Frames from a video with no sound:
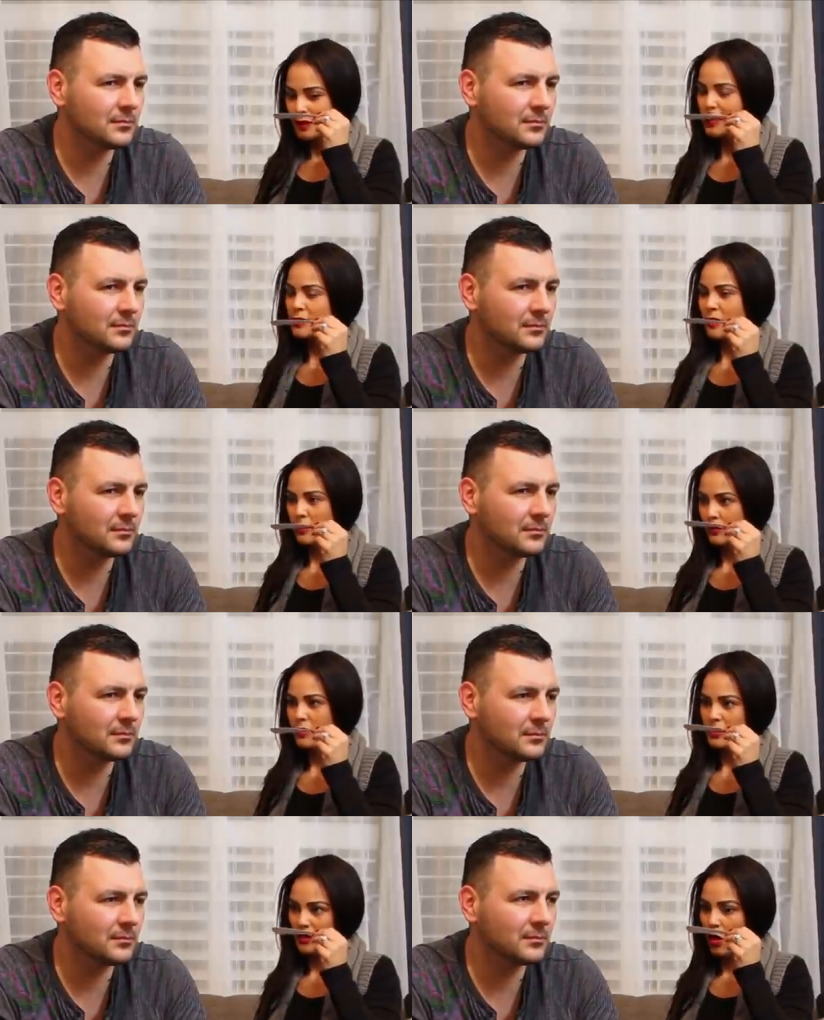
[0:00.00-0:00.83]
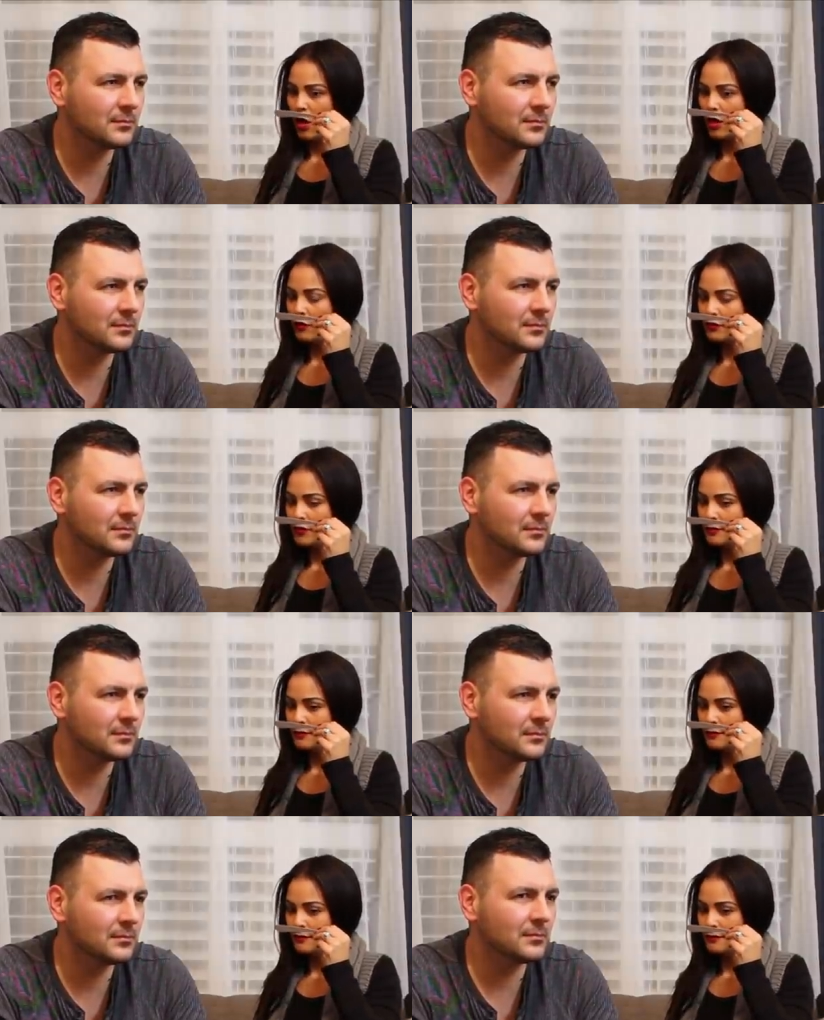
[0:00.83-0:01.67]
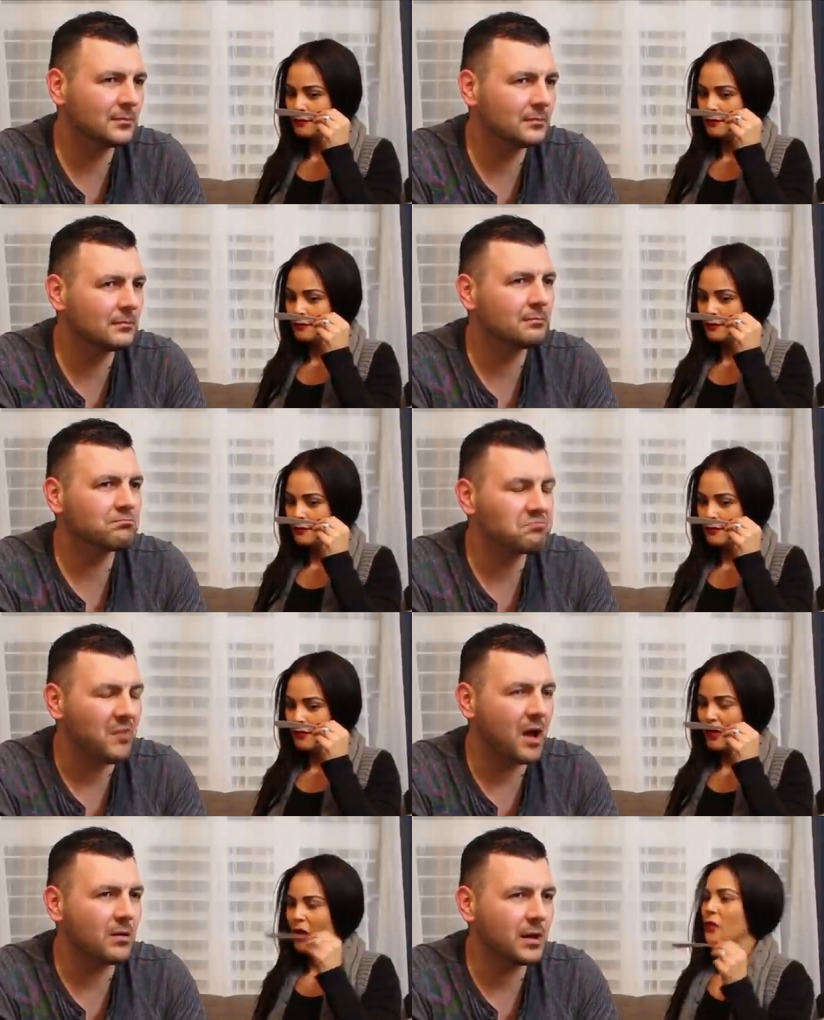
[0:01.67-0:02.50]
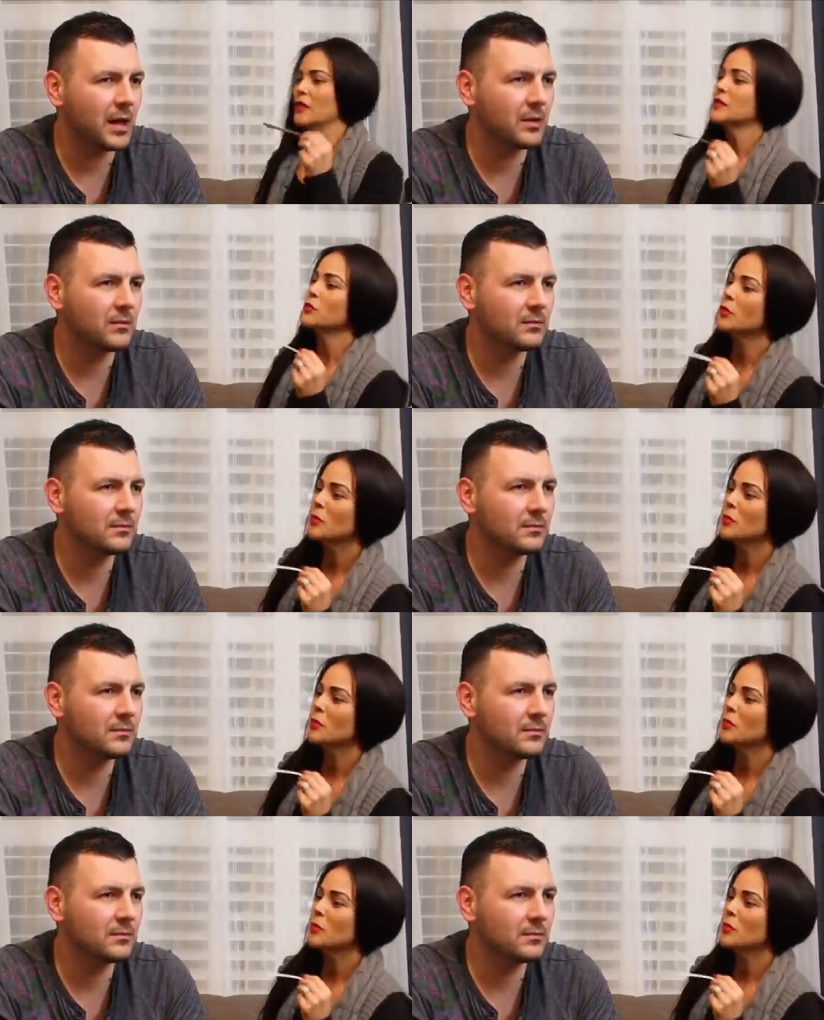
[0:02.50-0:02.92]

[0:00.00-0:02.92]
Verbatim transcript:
Speaker 1: it's, it's soft. This